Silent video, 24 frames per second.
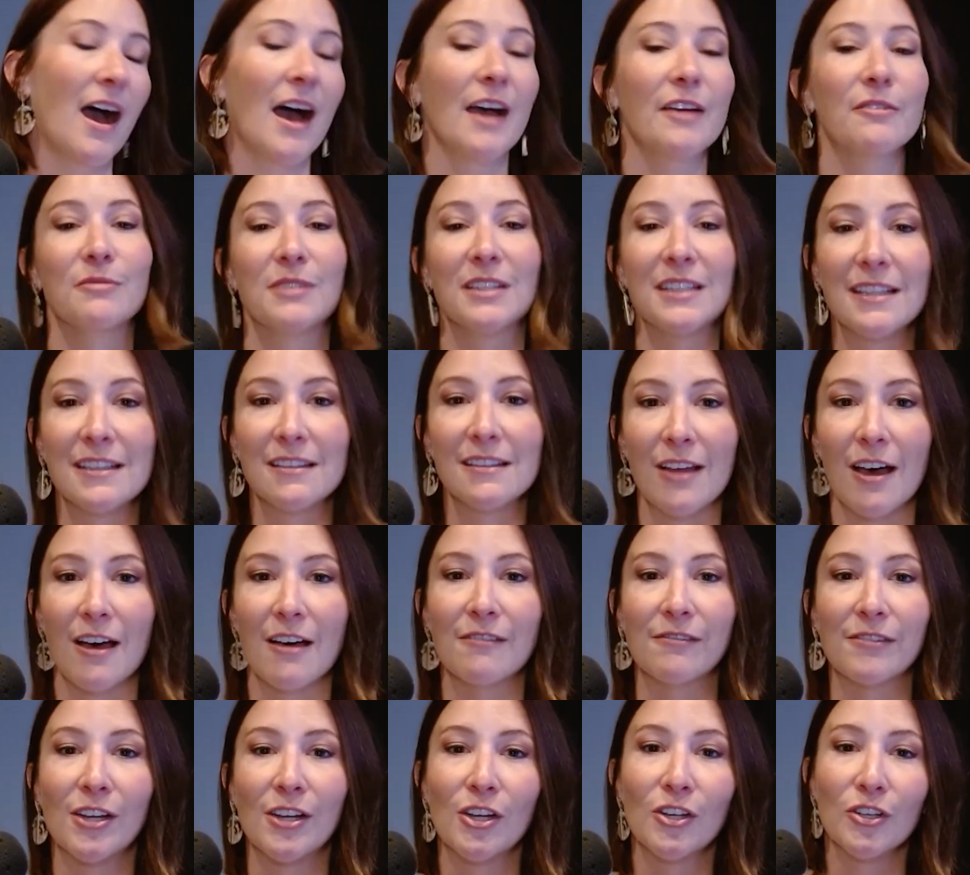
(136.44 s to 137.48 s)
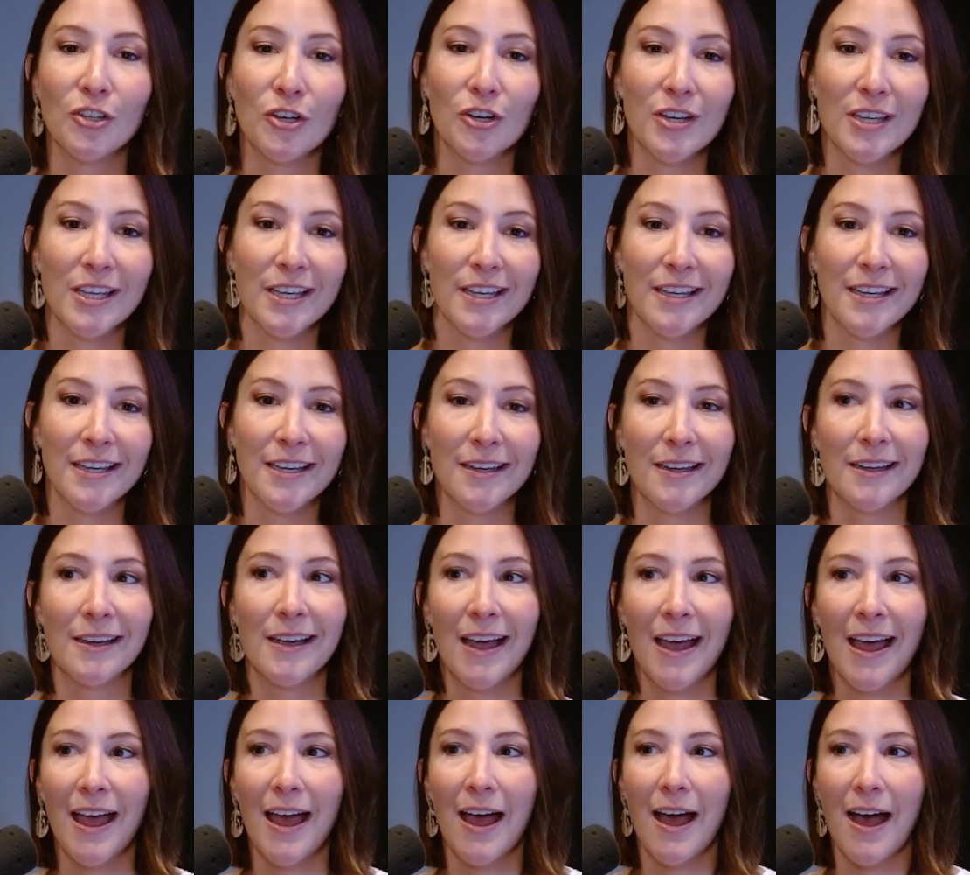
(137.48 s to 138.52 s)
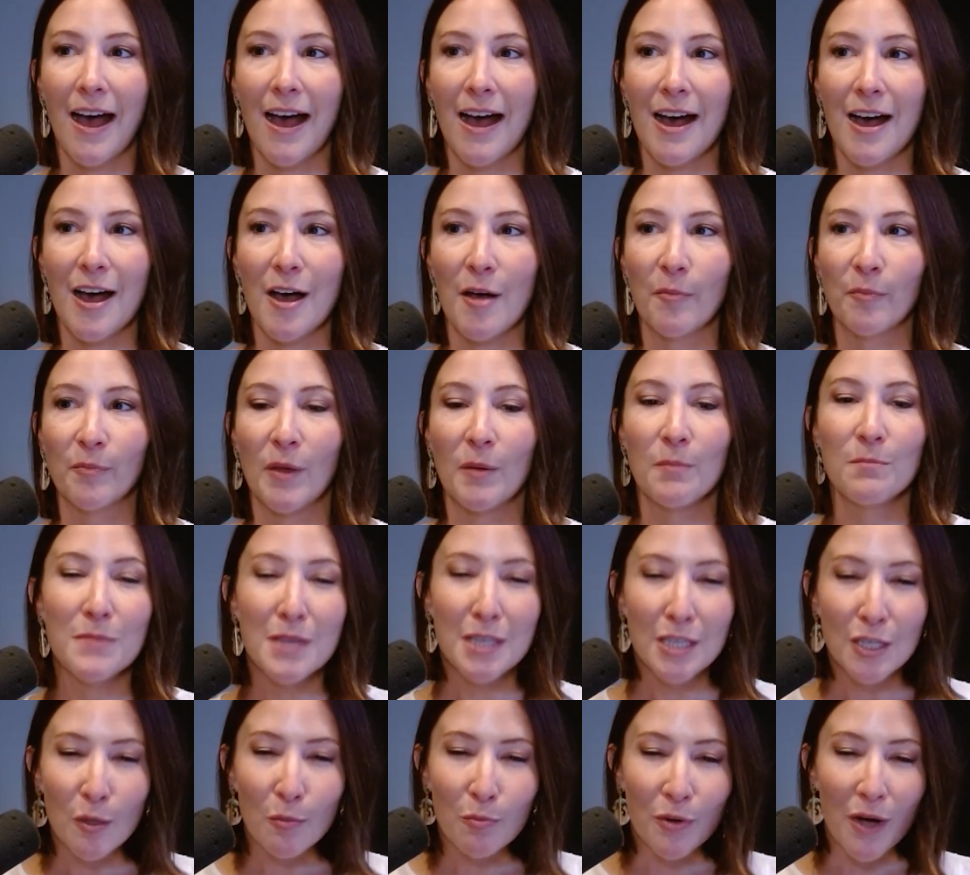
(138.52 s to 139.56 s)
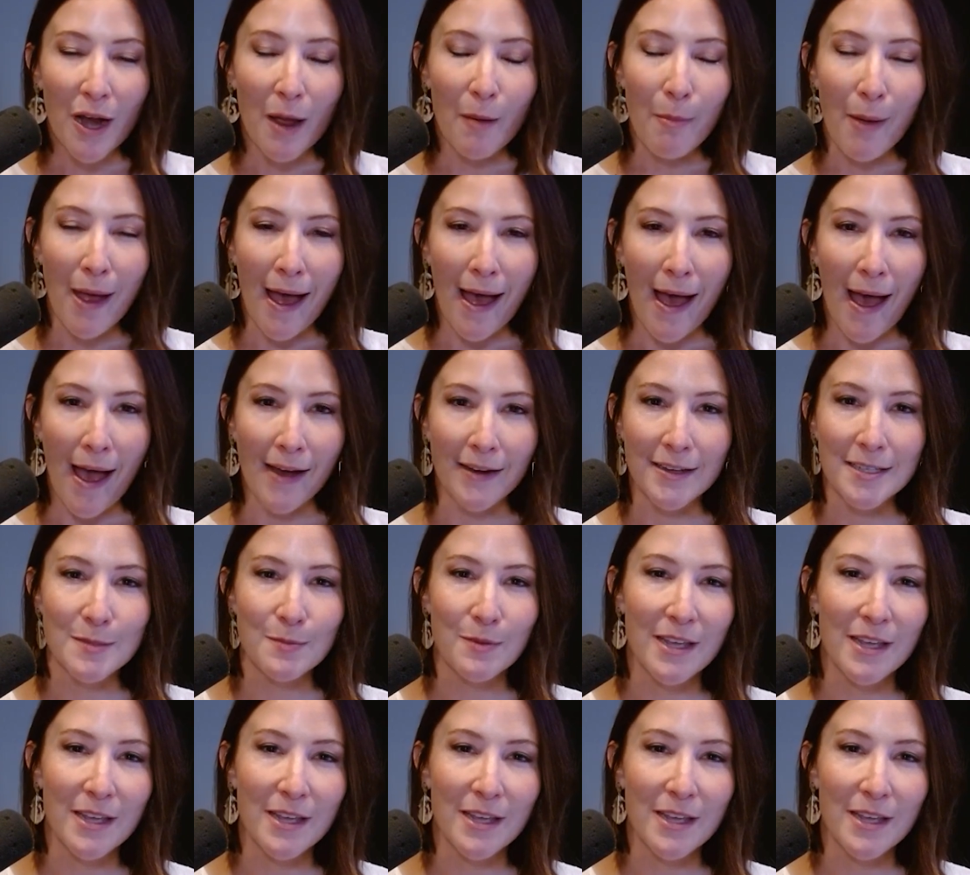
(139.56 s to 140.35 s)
really love cooking, meal prep hacks,